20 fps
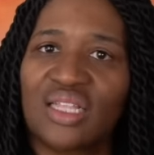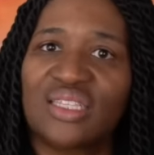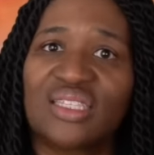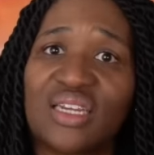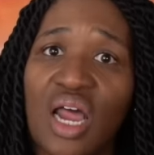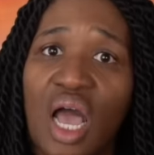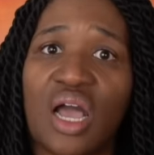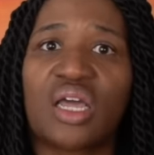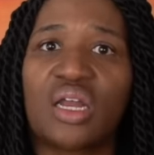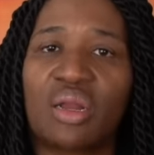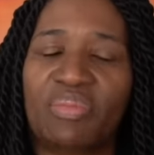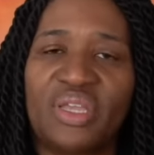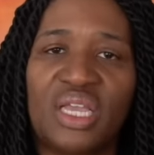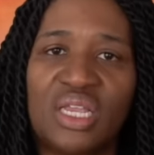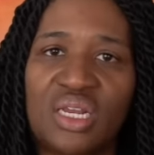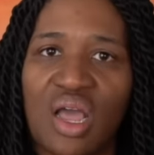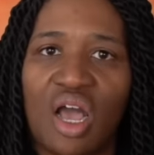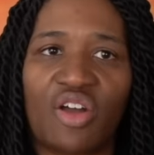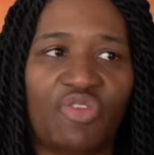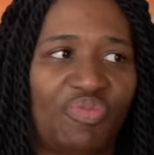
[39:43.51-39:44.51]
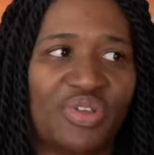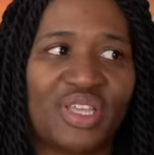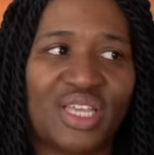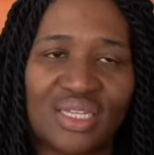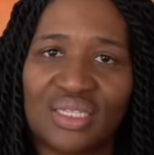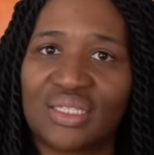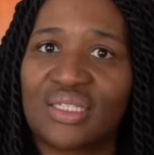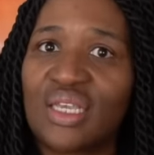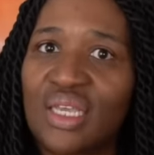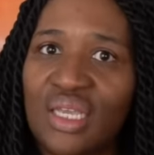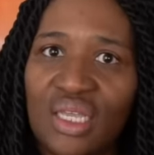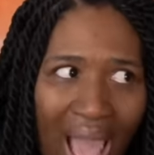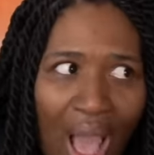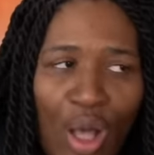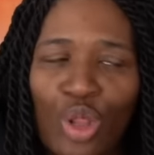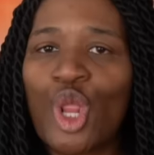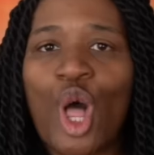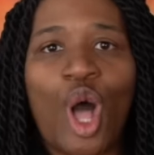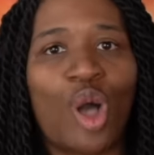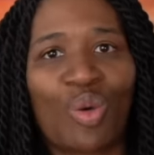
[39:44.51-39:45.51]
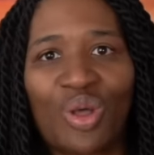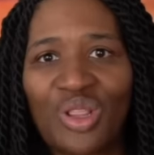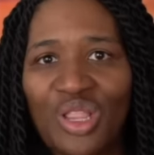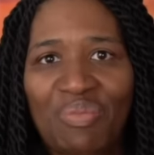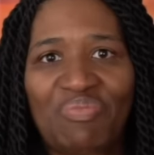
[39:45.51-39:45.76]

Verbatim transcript: it's not going to be enough, because how long will